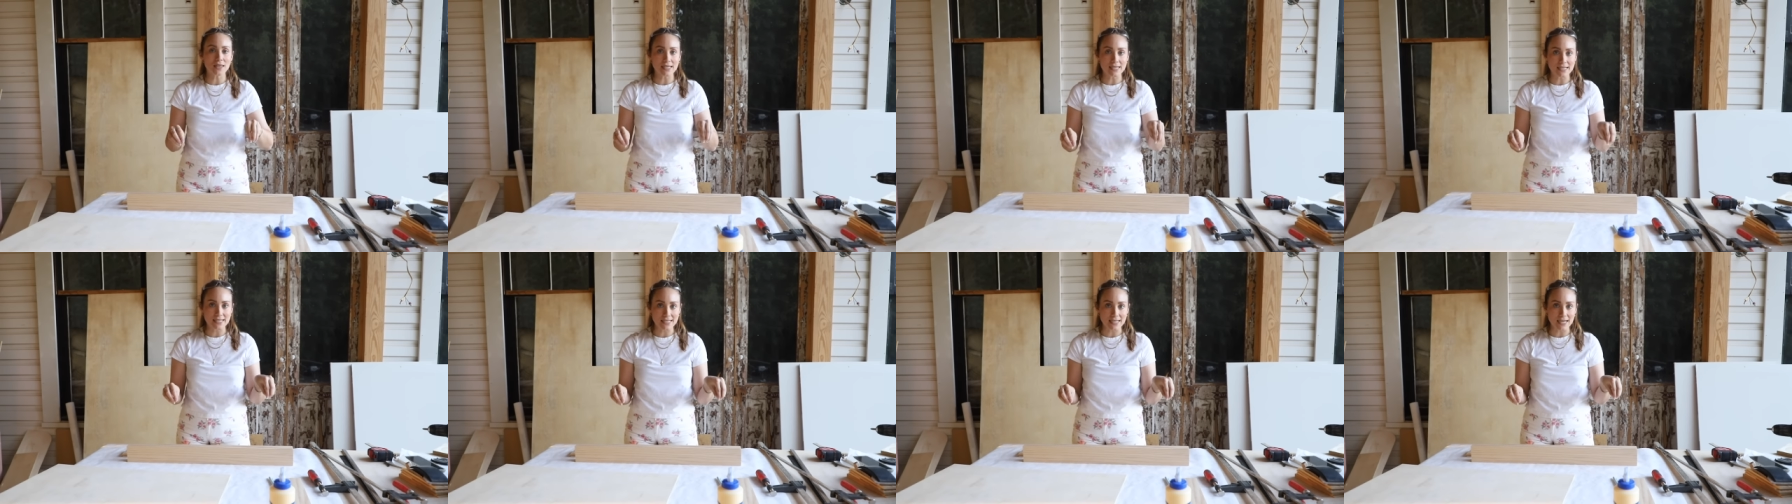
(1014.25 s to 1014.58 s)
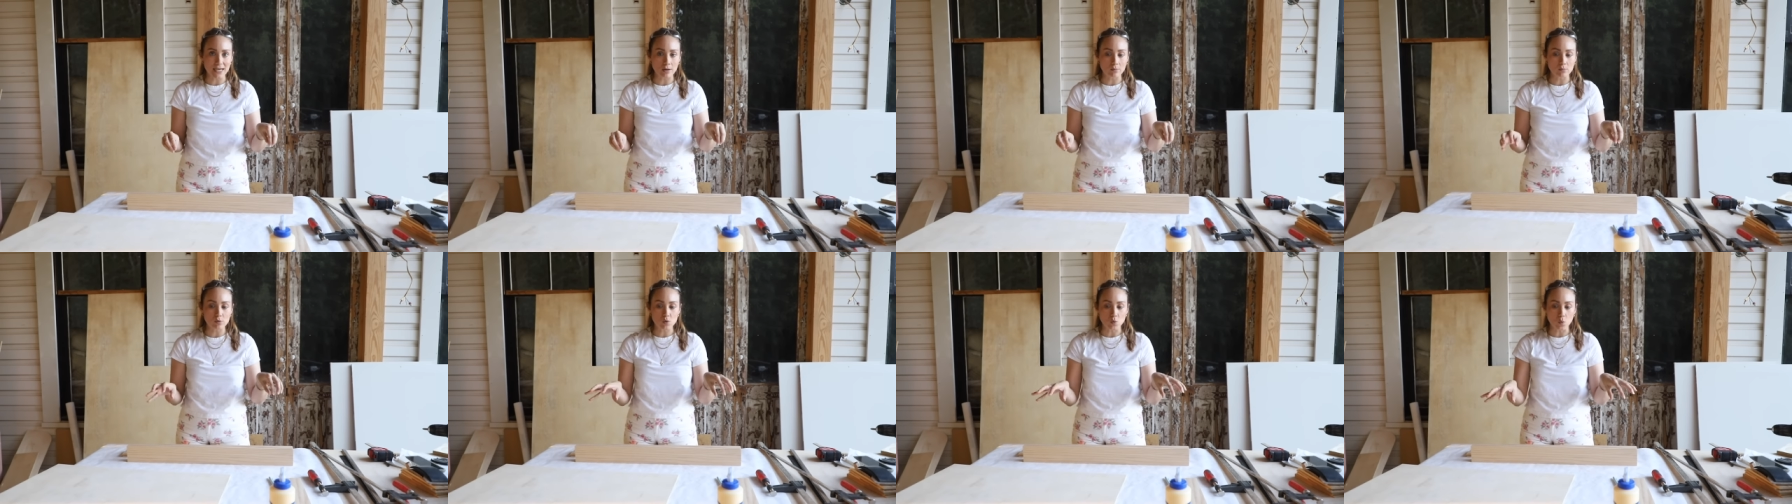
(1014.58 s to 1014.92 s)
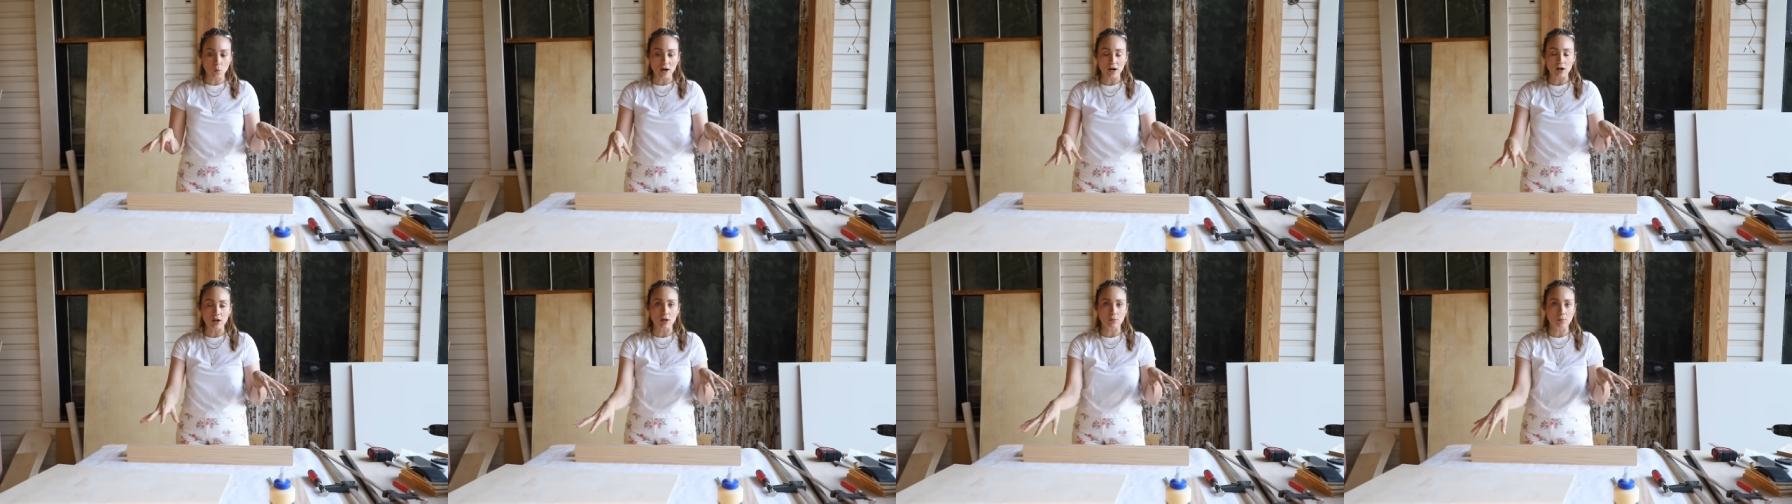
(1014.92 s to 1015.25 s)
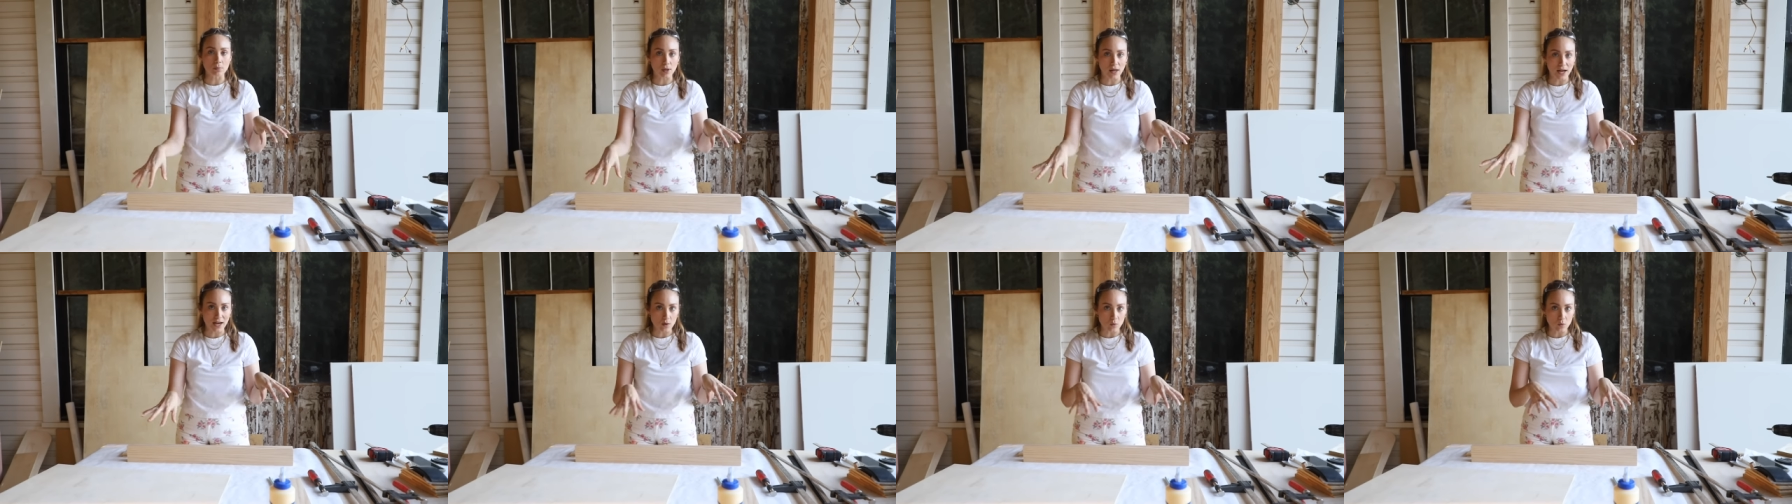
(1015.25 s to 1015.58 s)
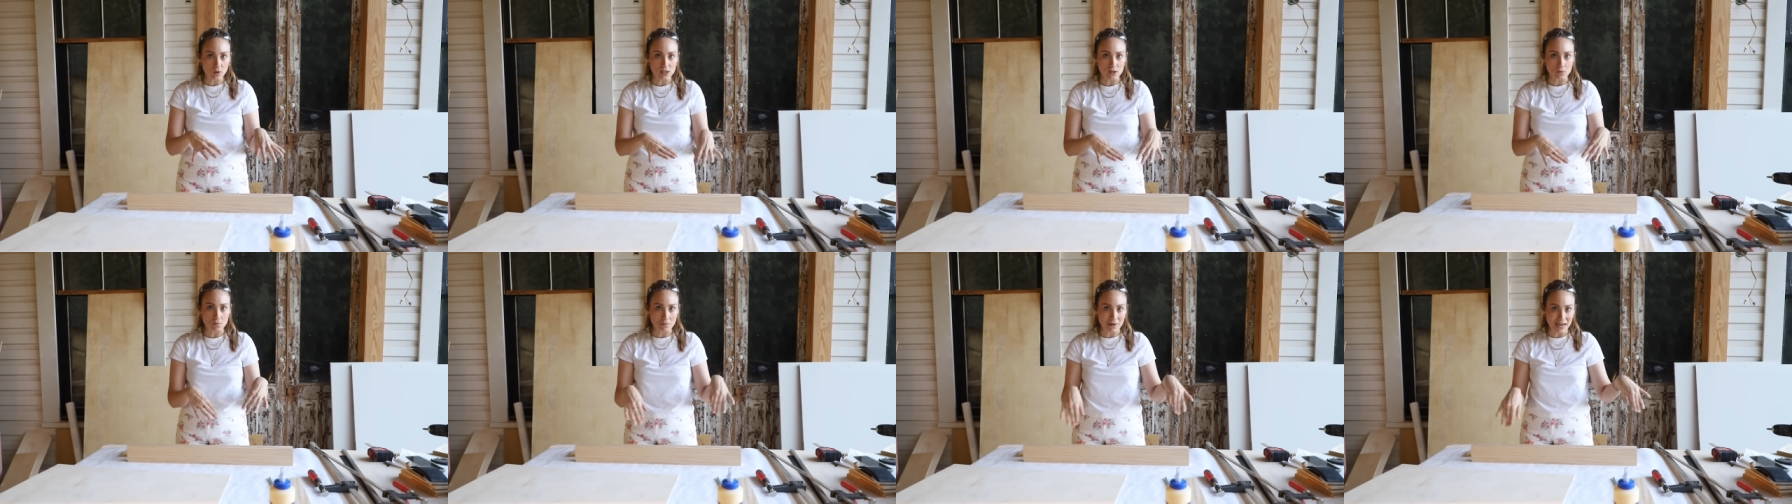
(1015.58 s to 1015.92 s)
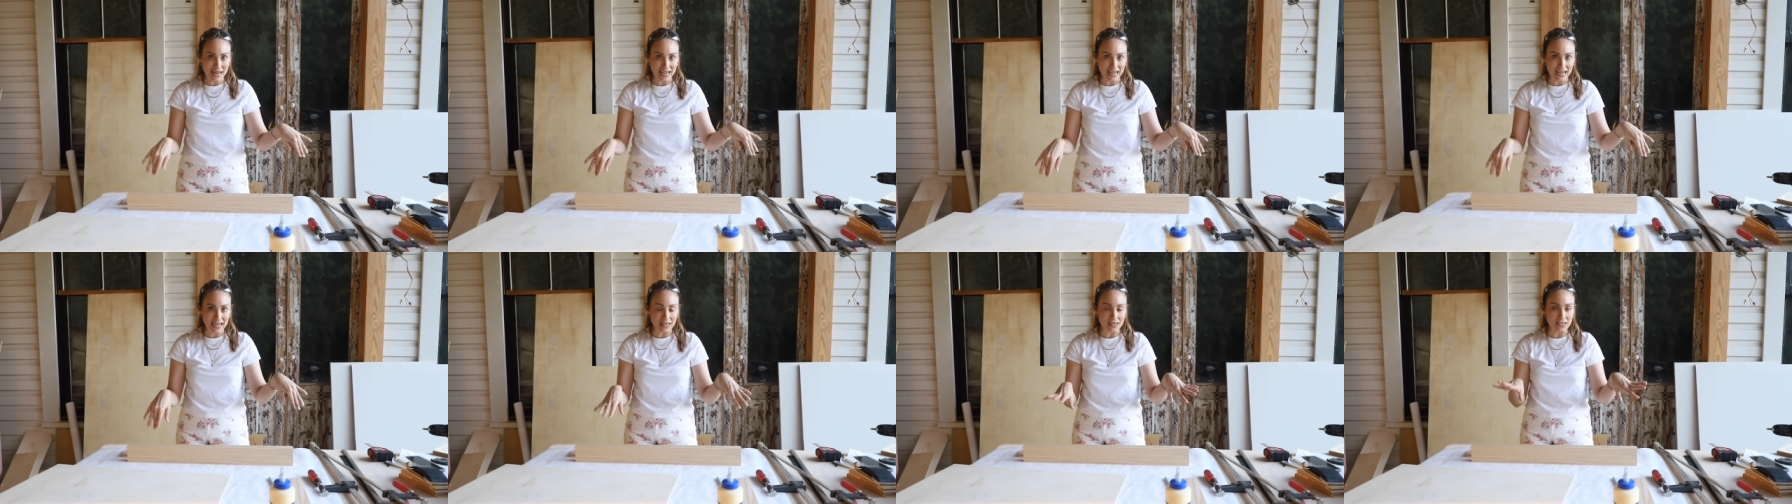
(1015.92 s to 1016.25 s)
the seams where the plywood's
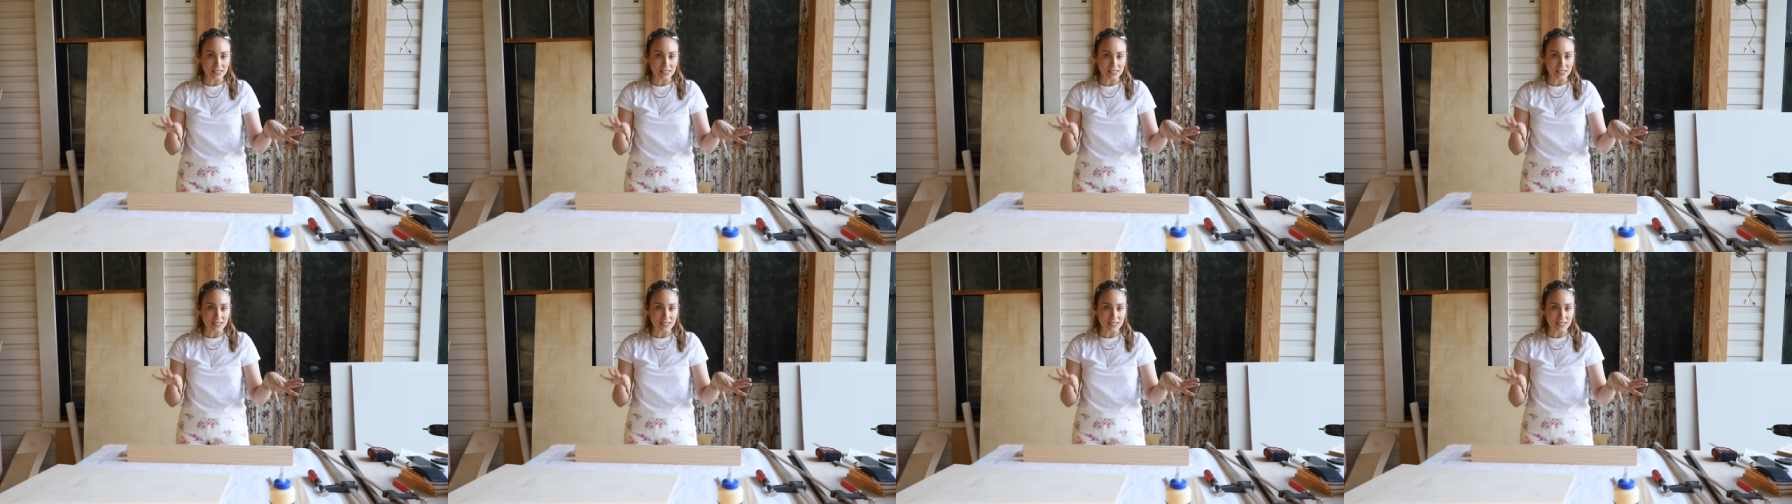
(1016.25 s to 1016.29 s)
meeting